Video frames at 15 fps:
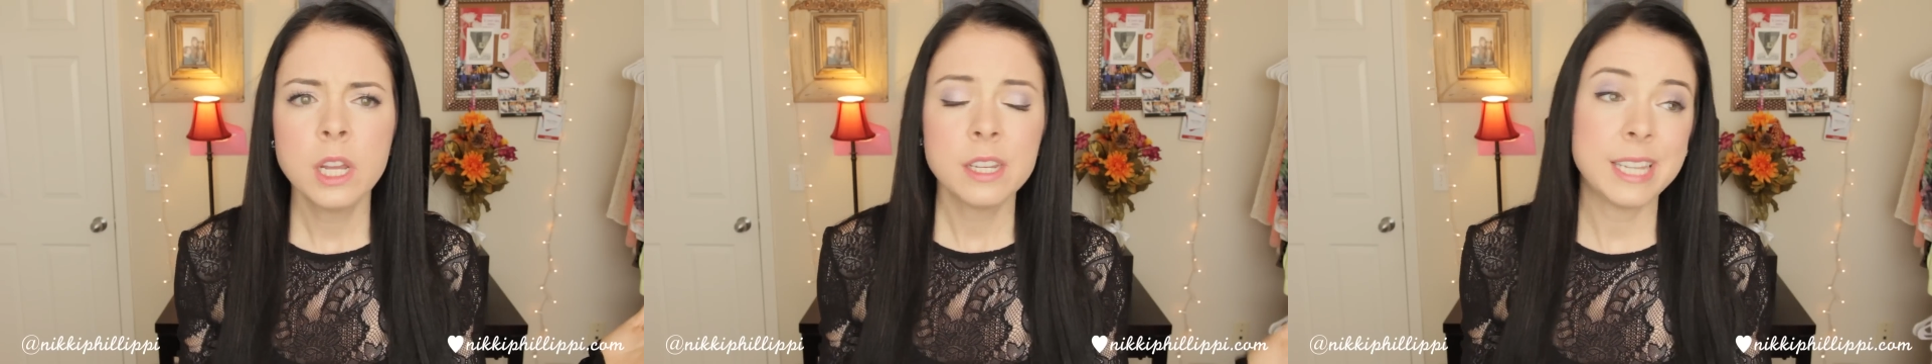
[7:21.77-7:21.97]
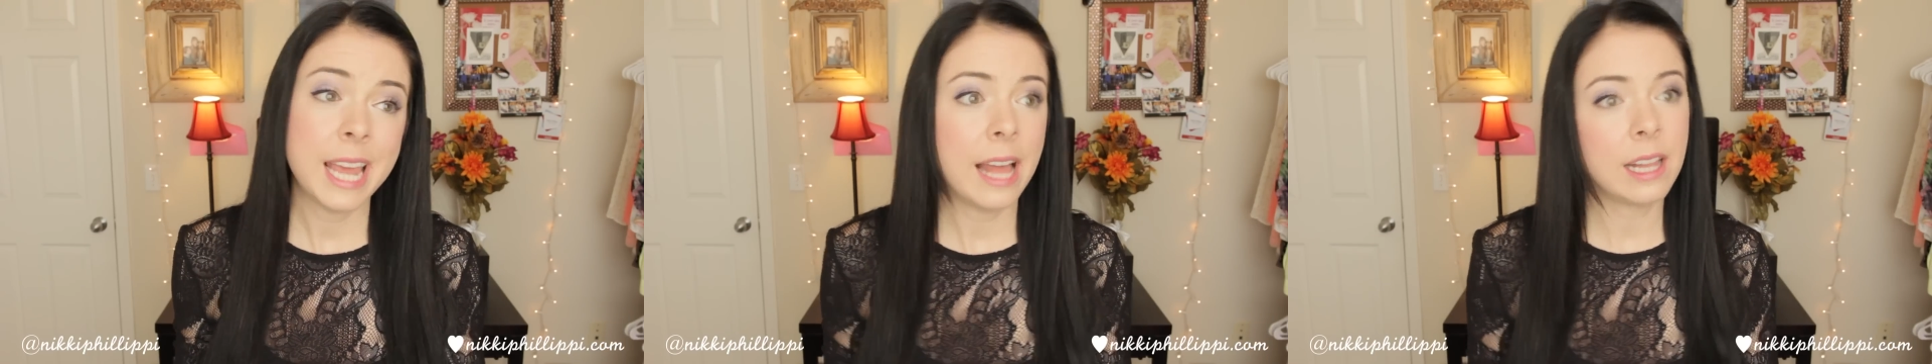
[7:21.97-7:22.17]

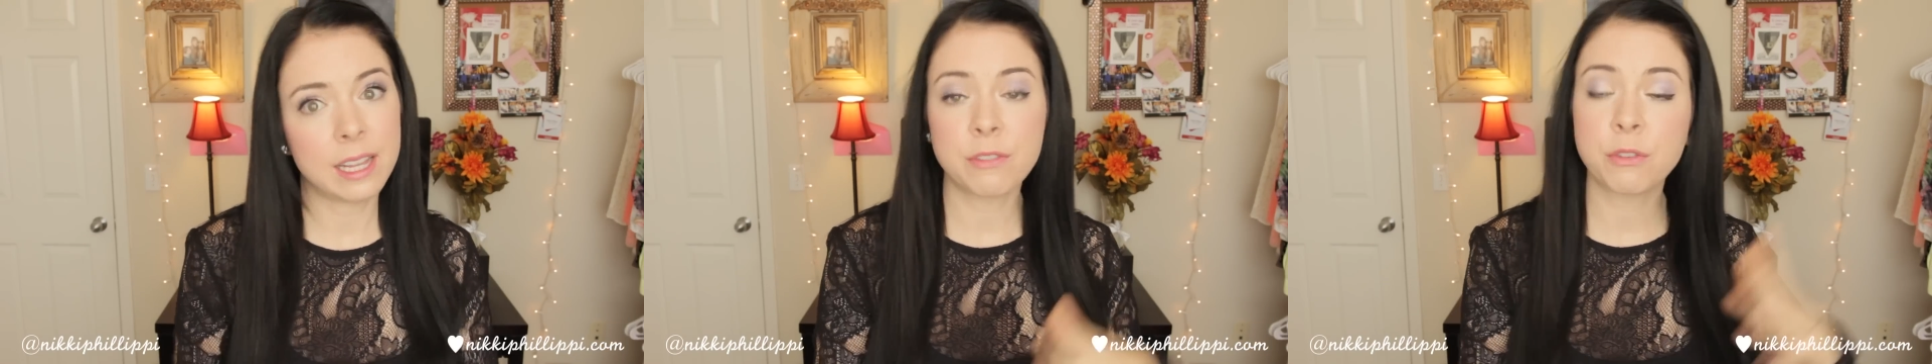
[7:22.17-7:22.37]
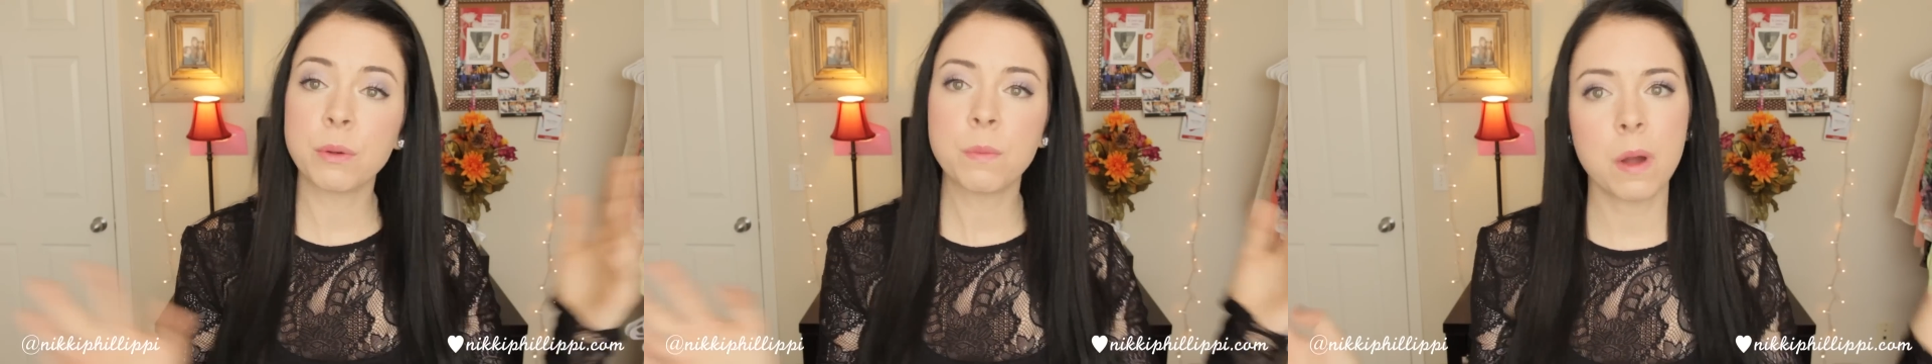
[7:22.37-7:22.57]
tell
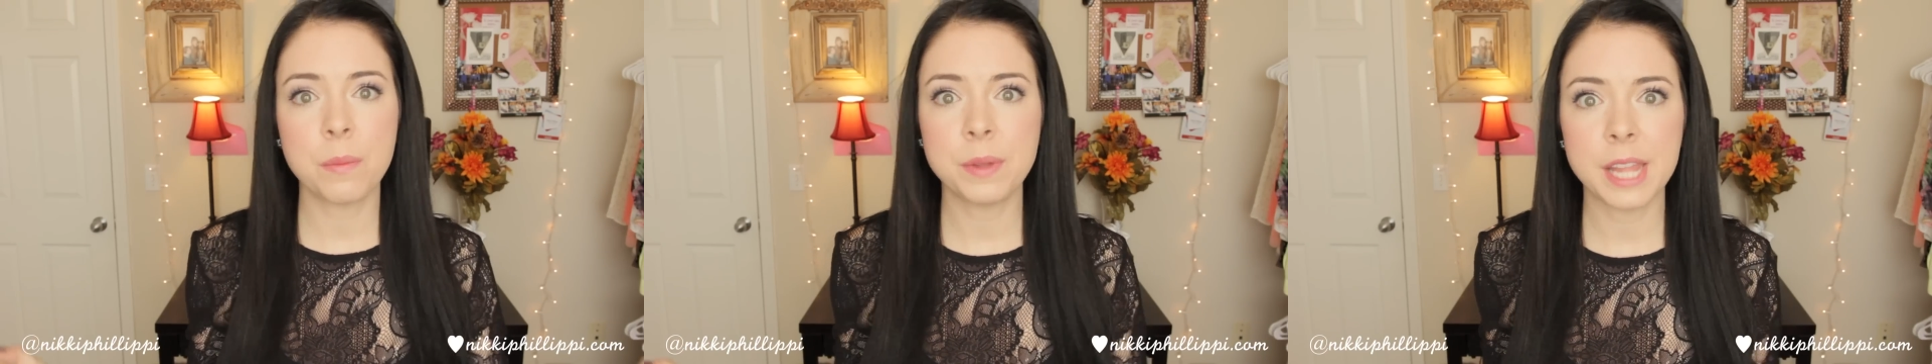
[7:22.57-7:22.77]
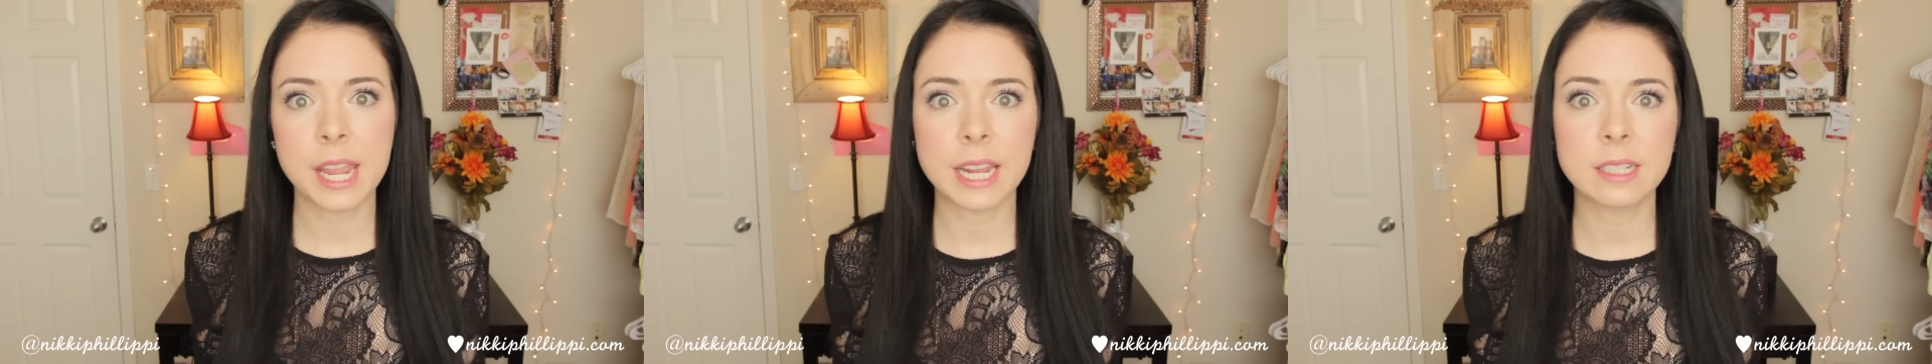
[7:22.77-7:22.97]
everyone
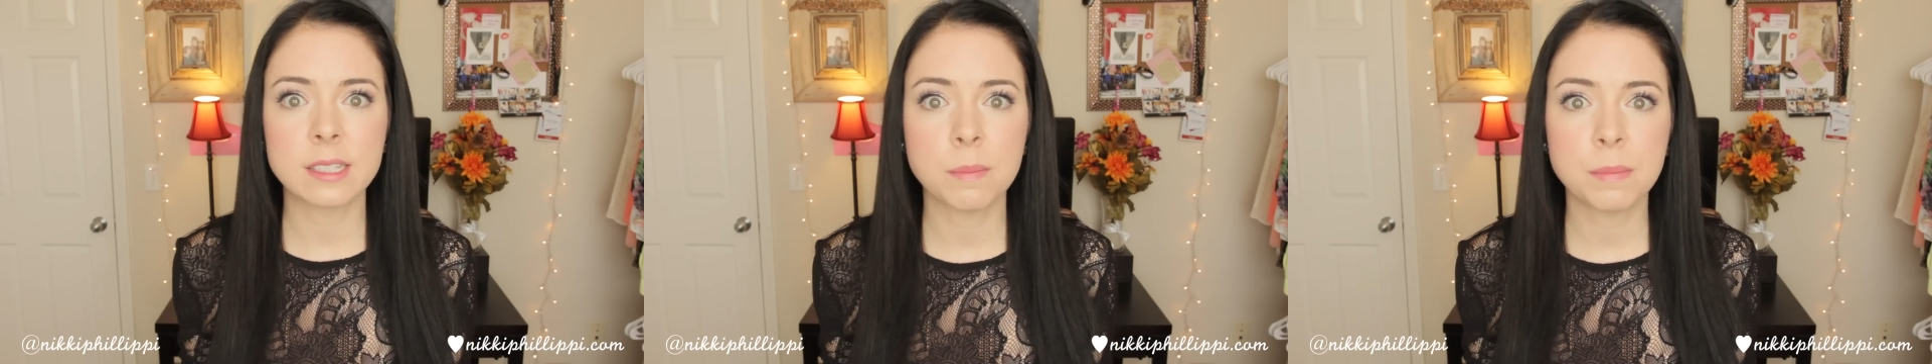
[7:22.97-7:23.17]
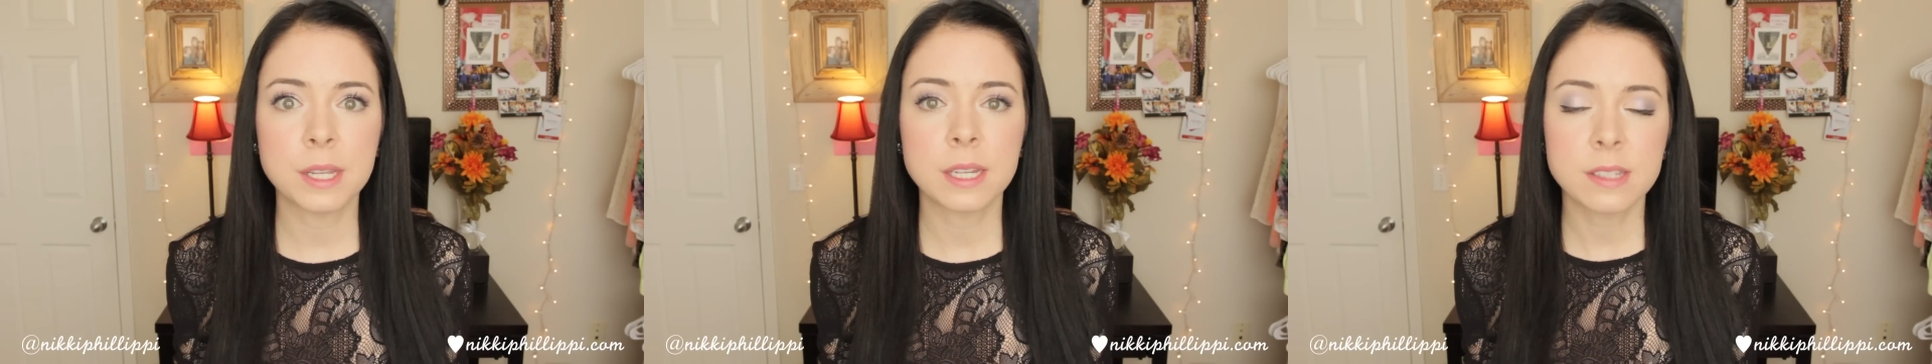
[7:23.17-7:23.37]
when they get
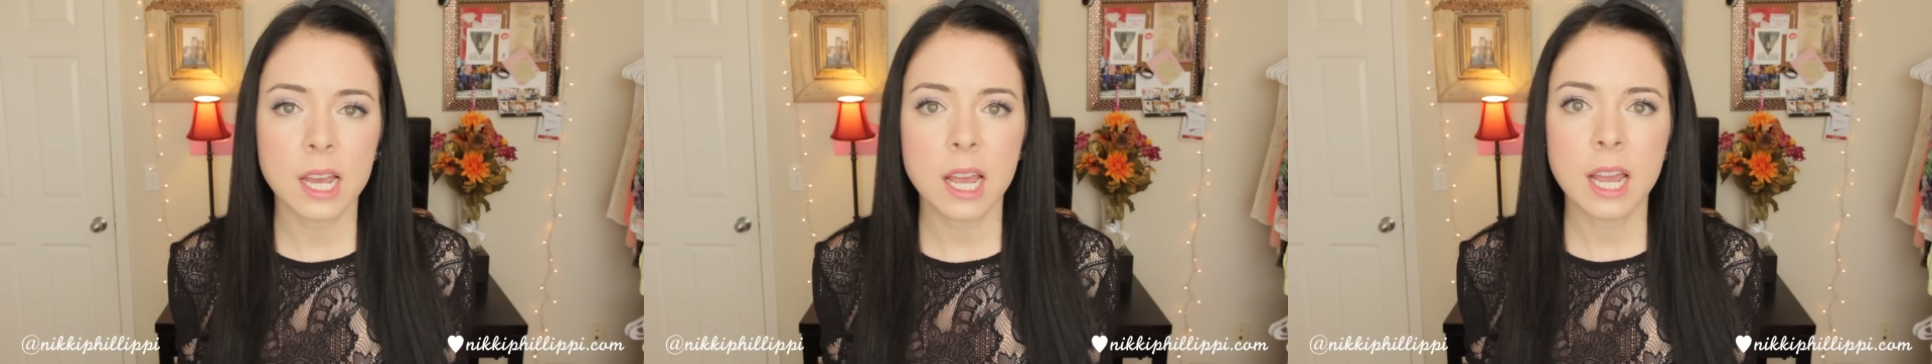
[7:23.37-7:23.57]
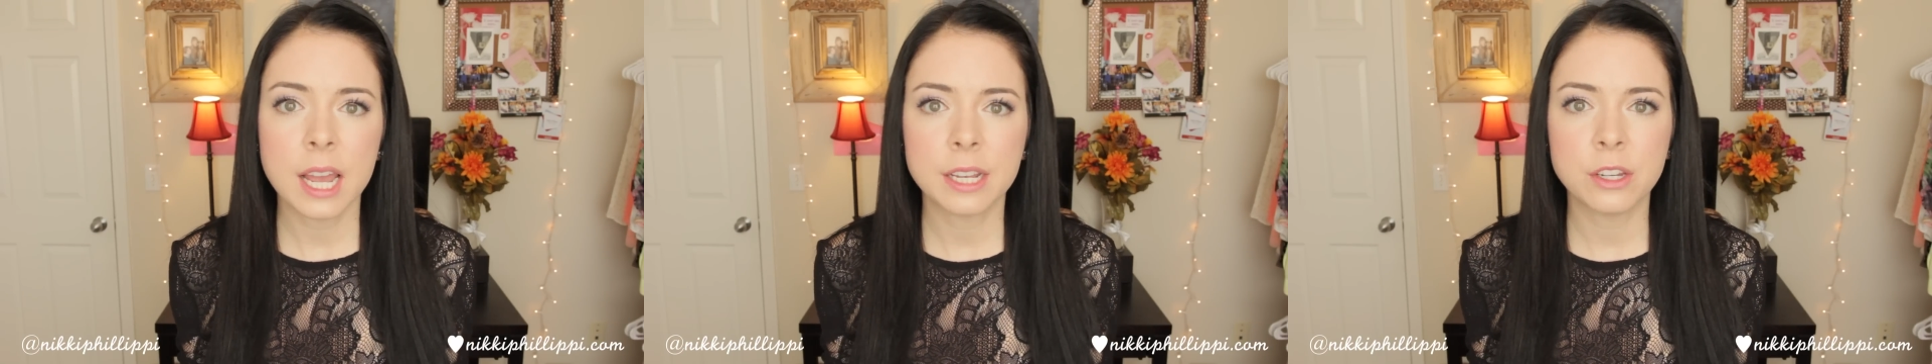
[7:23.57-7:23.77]
something
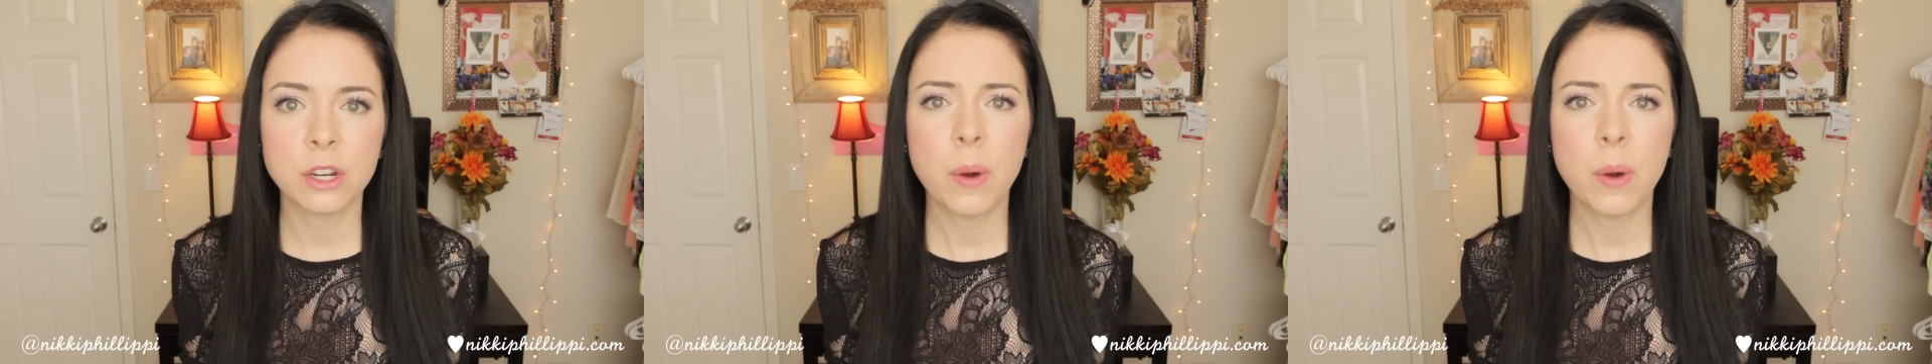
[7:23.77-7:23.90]
done.